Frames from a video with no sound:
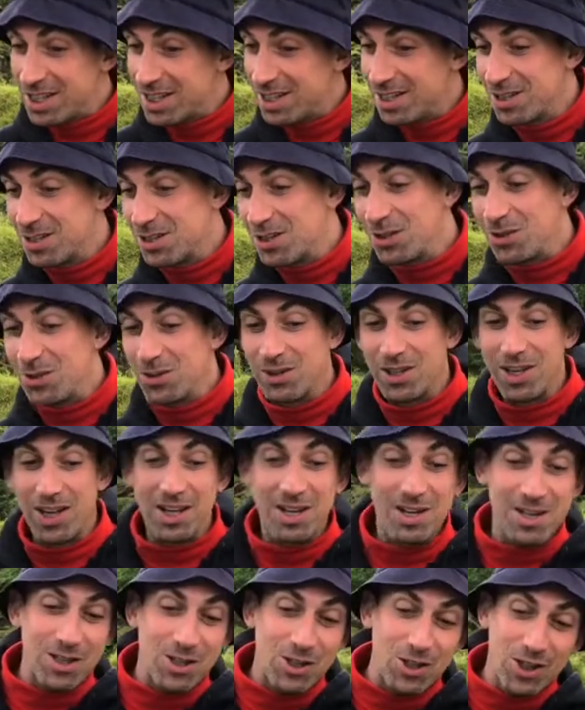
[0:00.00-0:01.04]
So clearly
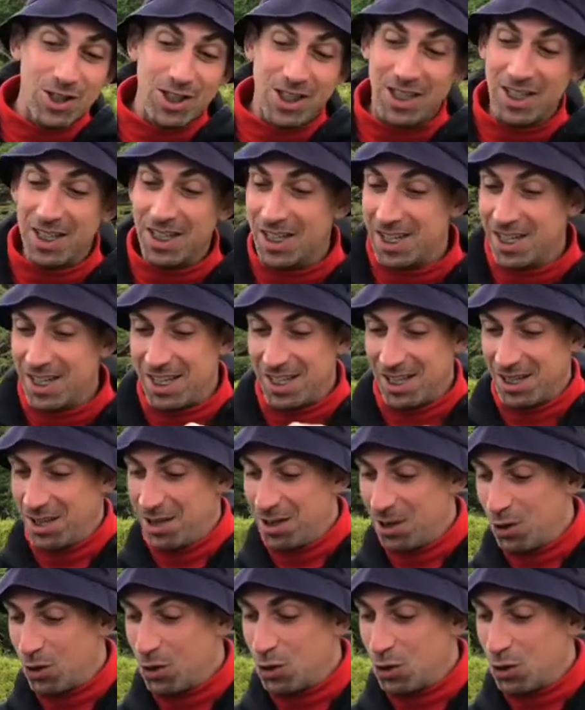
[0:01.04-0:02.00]
she could